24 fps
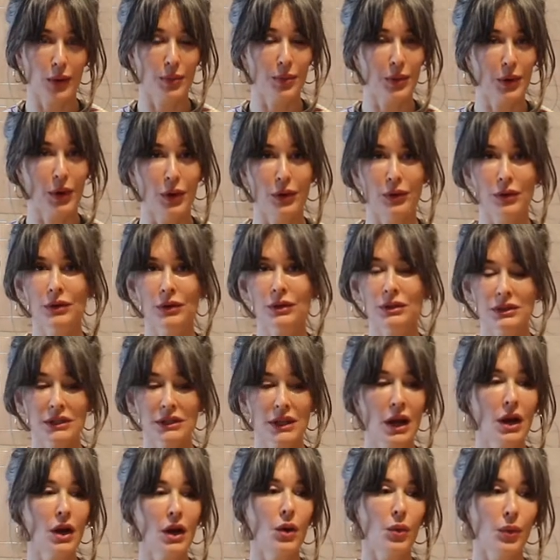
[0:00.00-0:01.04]
produce,
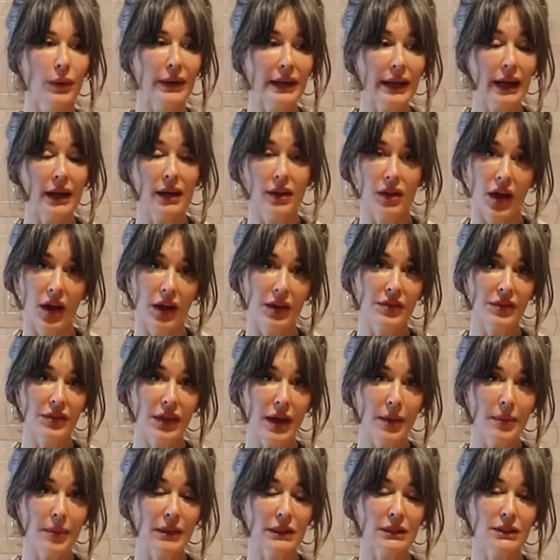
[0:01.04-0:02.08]
we get a lot of
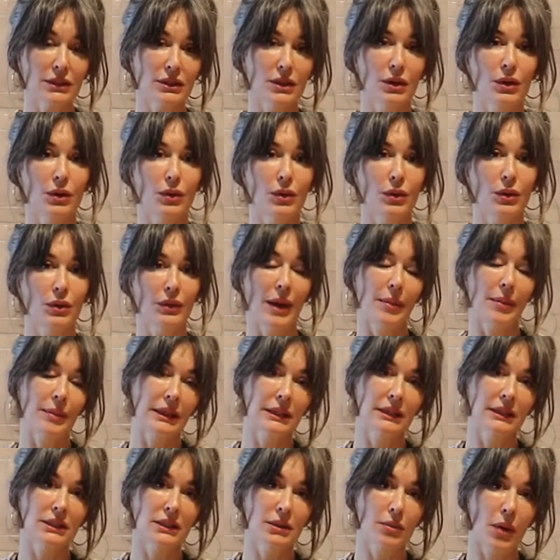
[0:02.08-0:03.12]
them, and so that
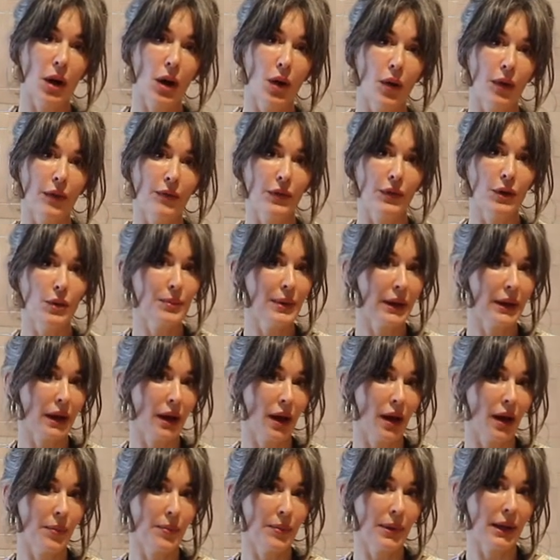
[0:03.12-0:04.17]
means tomorrow if you pick
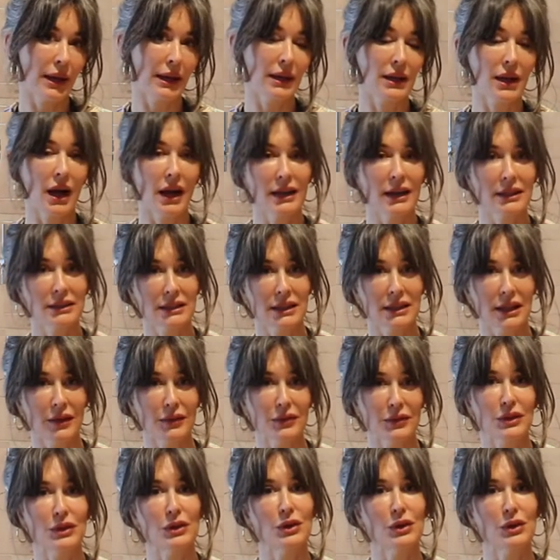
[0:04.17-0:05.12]
up at Gaia's Gifts,